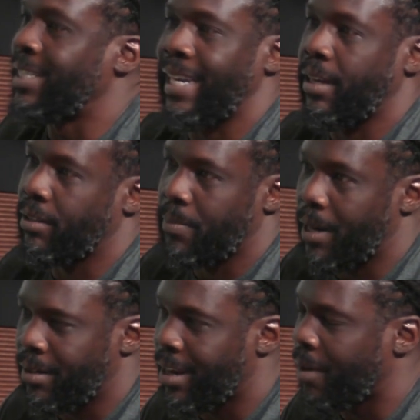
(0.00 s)
some ridiculous
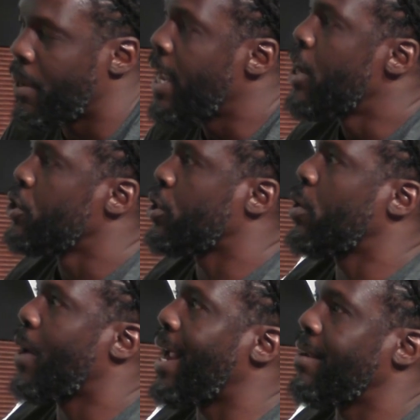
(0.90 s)
amount of time
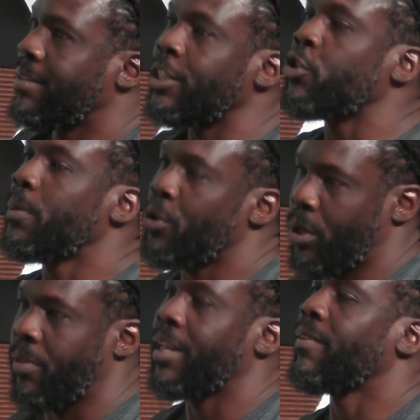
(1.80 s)
so
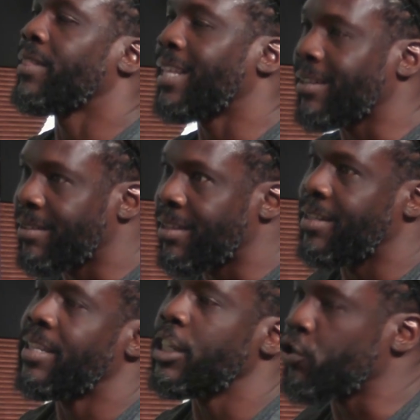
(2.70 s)
distribution they're, they're, the
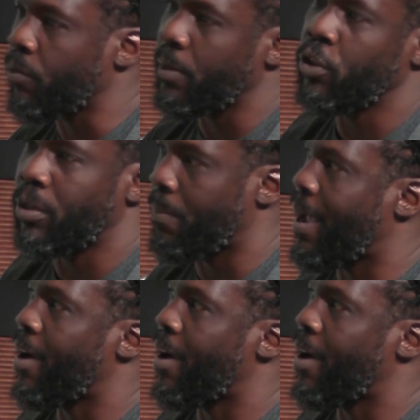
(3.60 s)
distribution yeah.